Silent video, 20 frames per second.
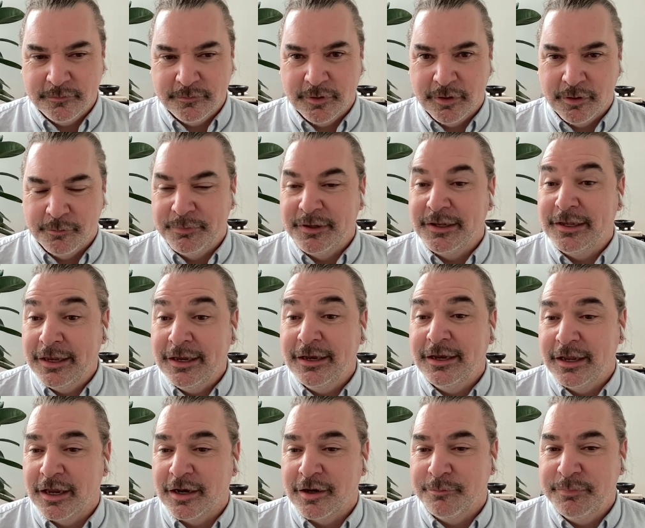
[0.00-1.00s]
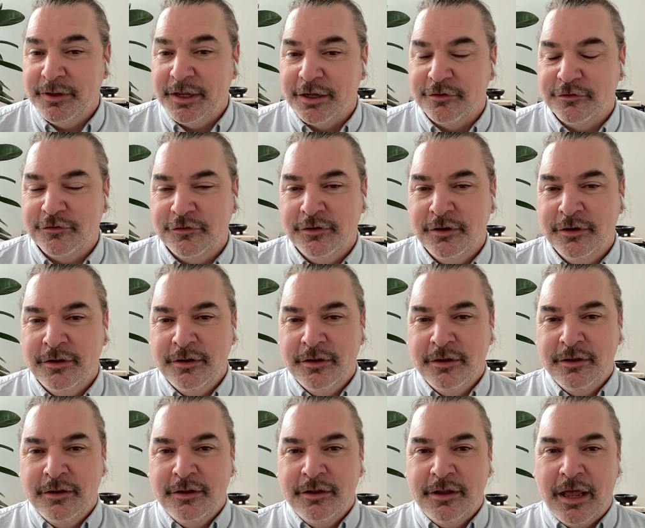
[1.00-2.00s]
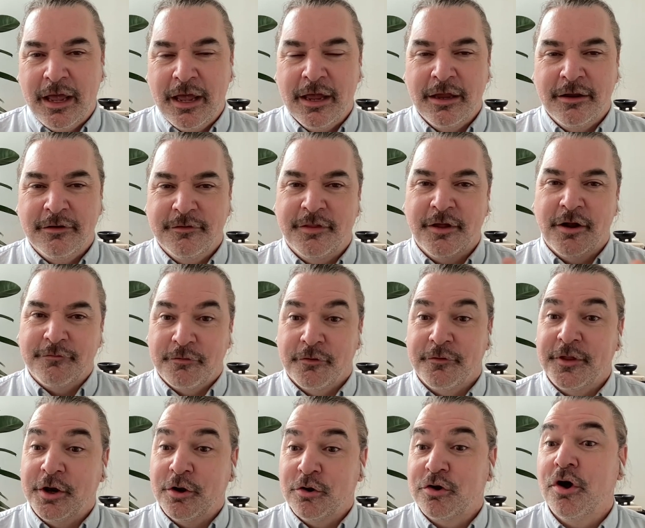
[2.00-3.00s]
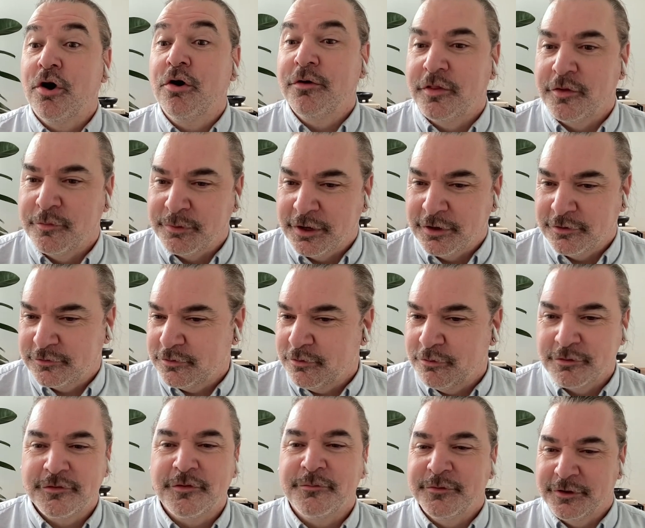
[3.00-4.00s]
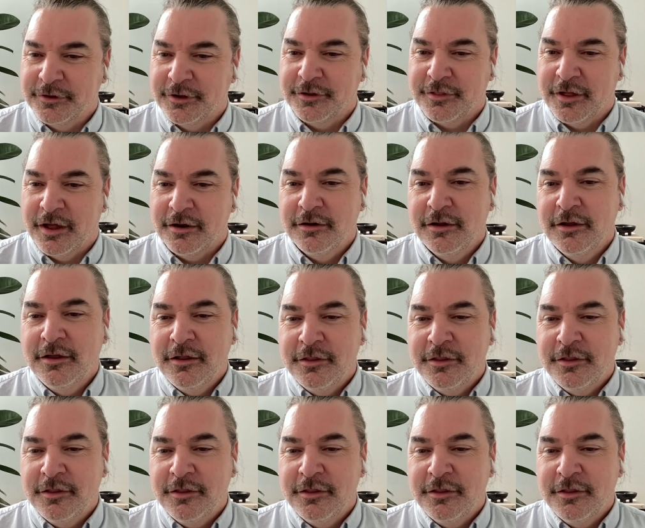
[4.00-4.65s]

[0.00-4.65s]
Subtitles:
a bikini at a beach, and therefore they don't go to the beach or something like that,